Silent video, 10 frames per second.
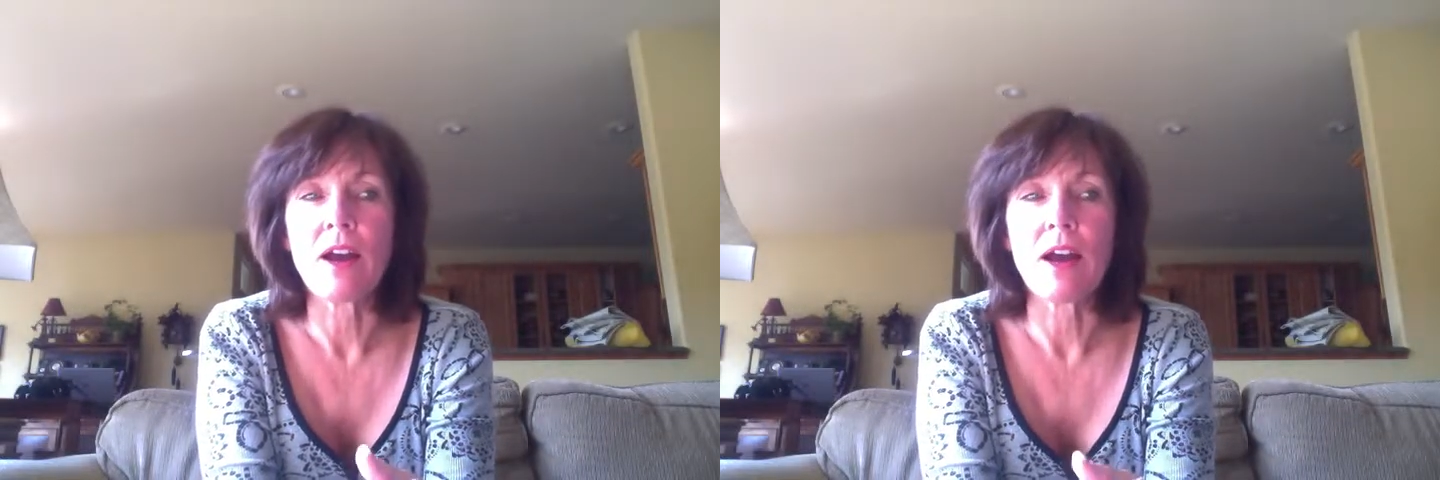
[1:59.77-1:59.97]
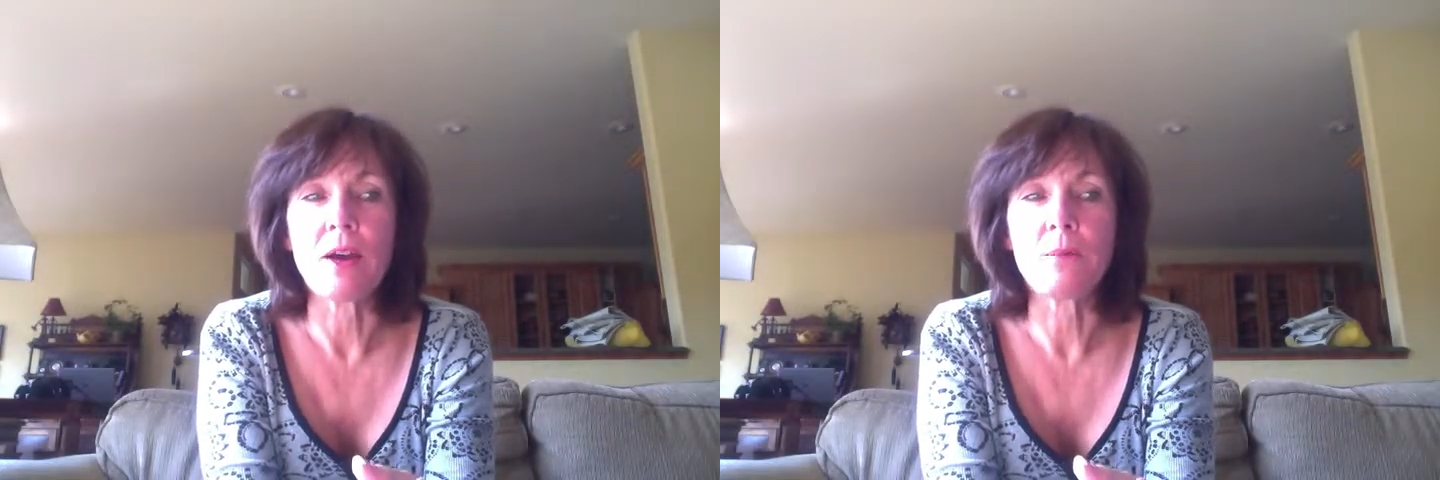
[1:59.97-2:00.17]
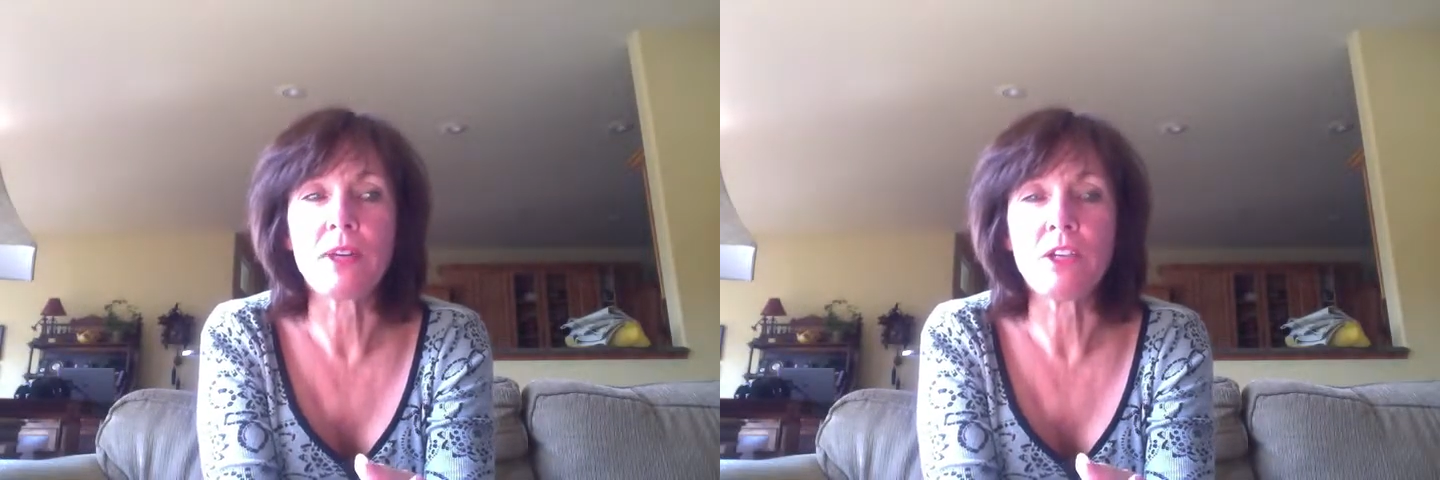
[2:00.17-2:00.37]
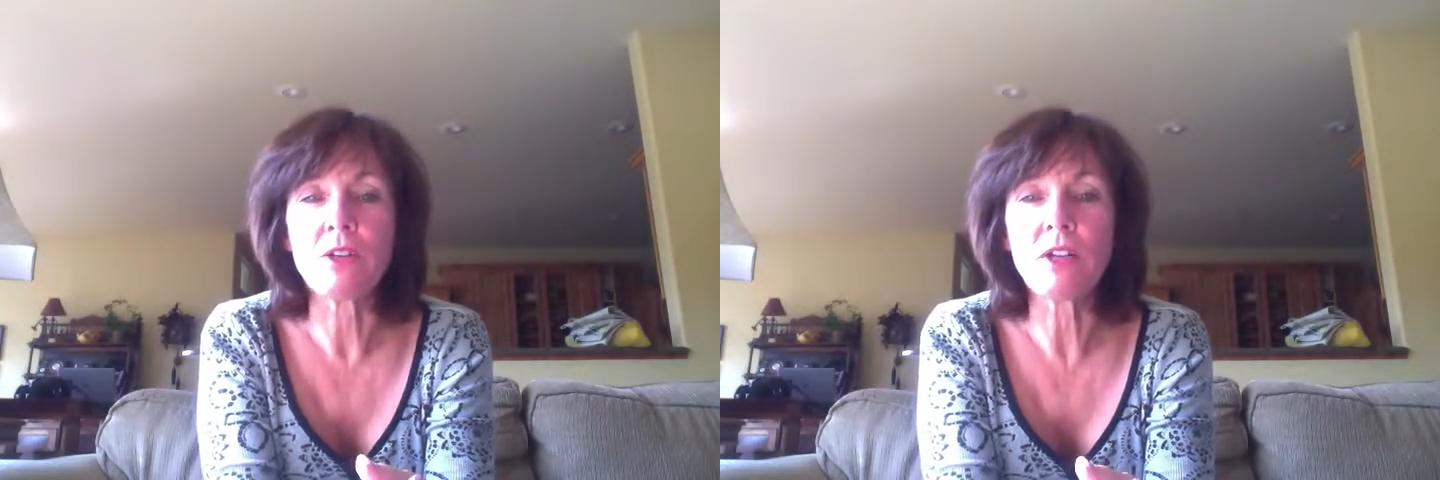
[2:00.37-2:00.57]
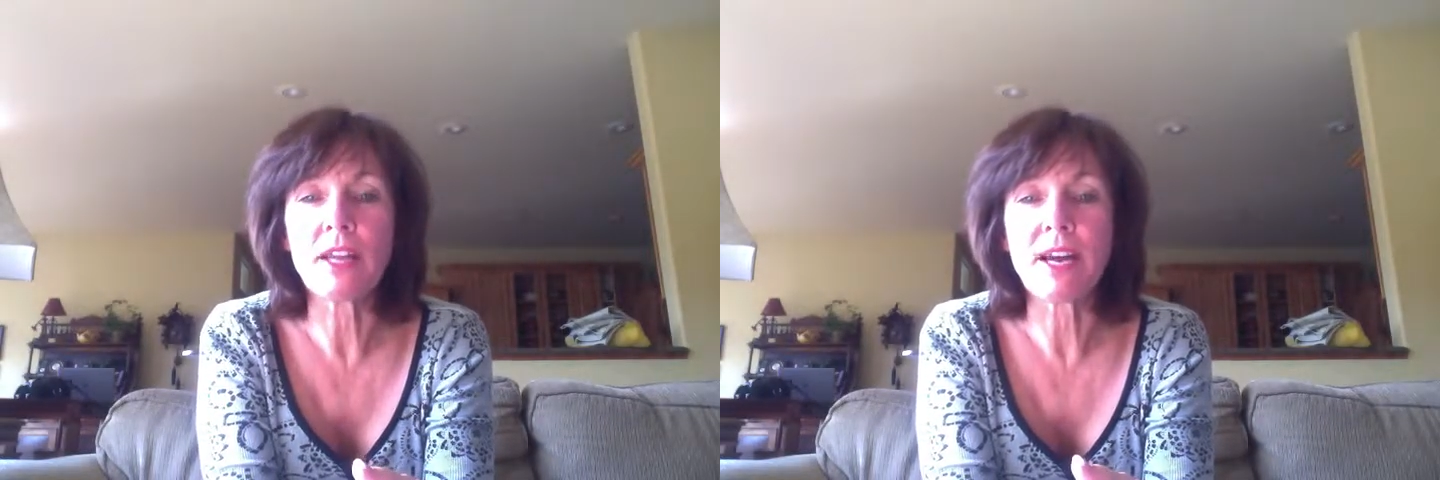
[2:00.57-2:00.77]
um, but
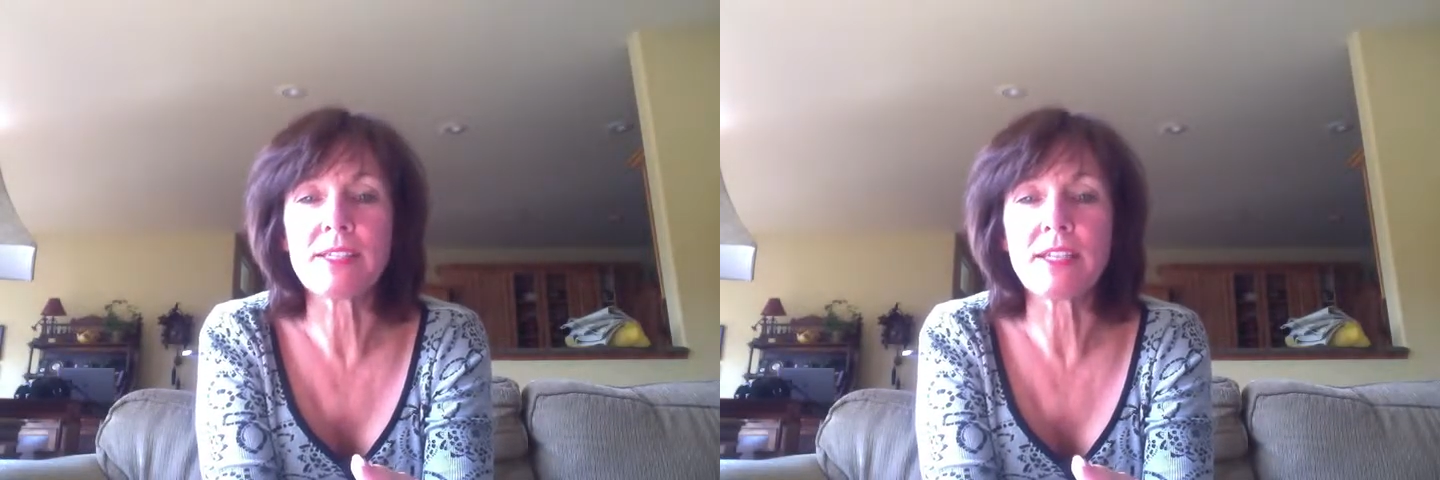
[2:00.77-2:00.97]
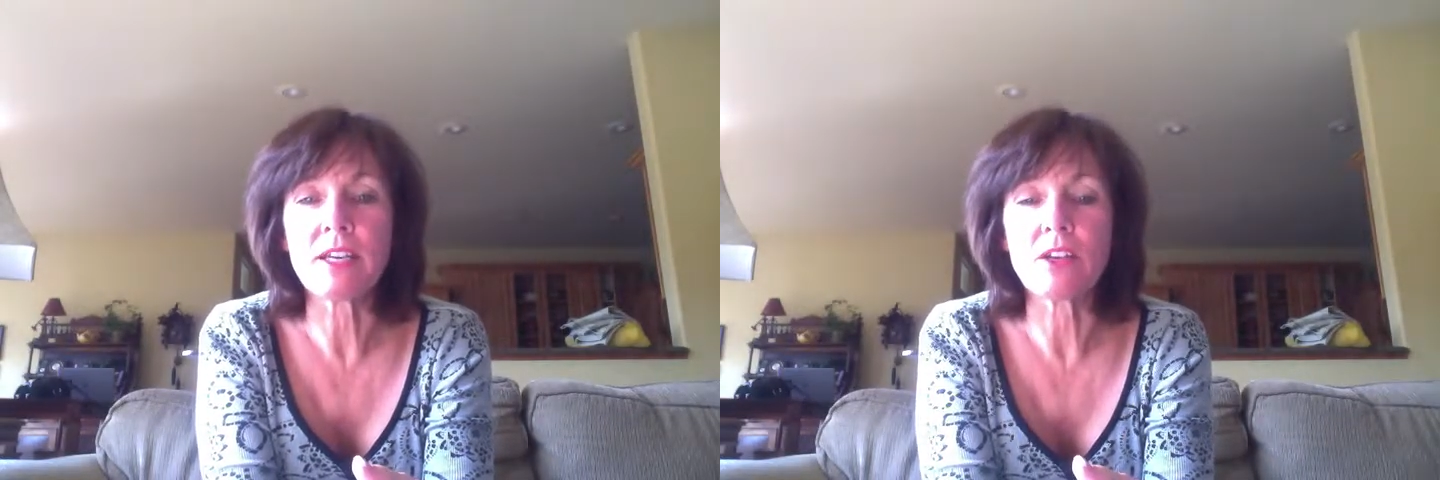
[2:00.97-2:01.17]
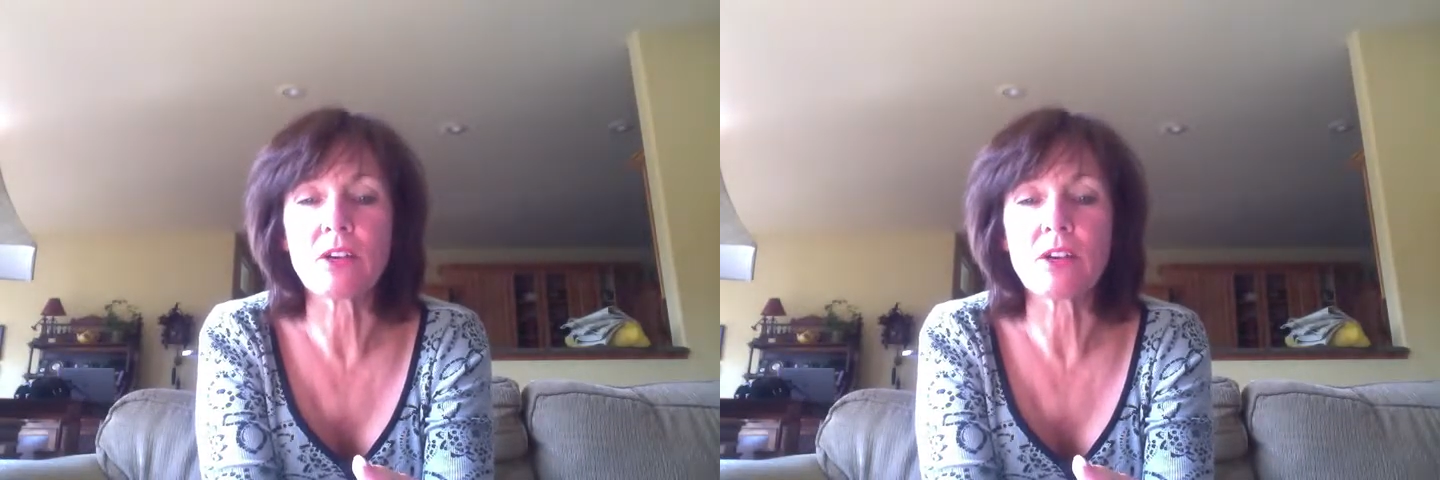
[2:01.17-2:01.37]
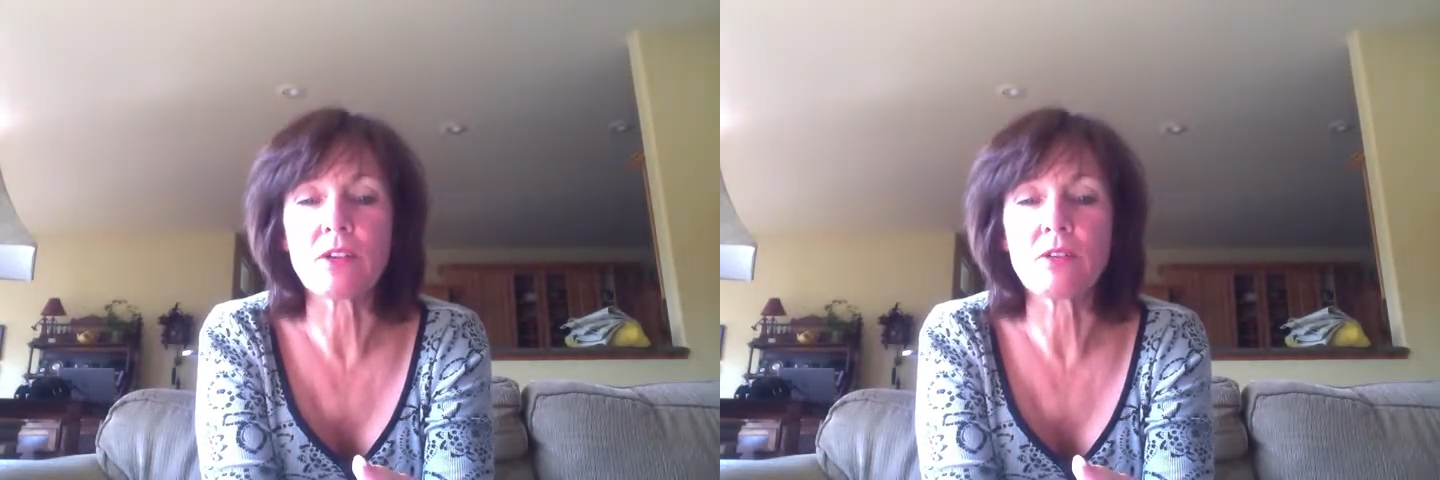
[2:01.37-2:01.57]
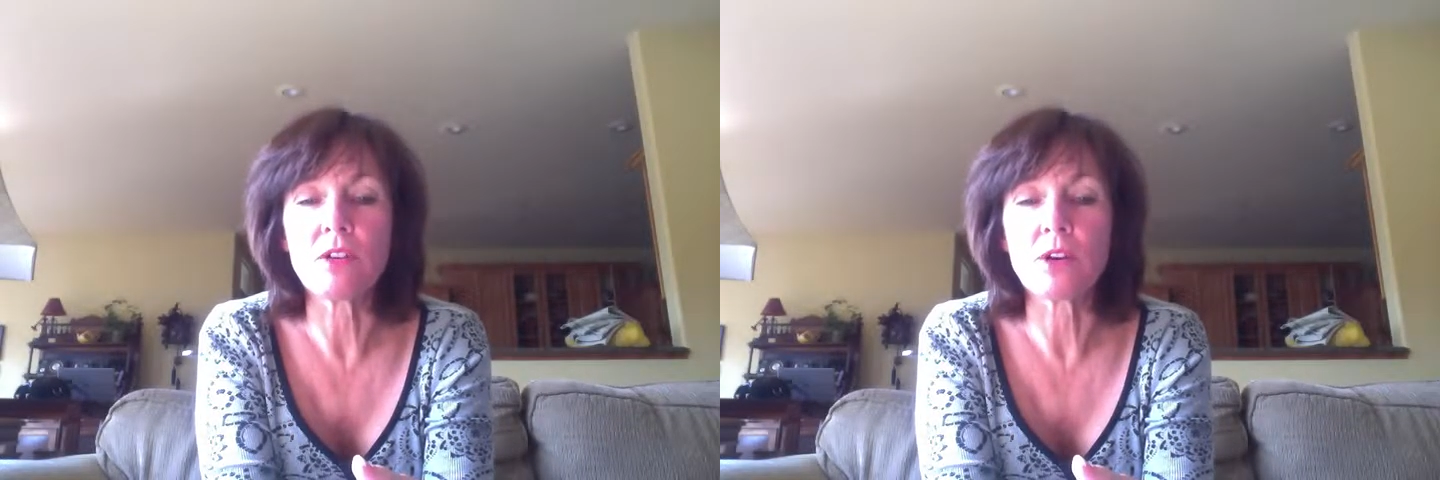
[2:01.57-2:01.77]
utilizing your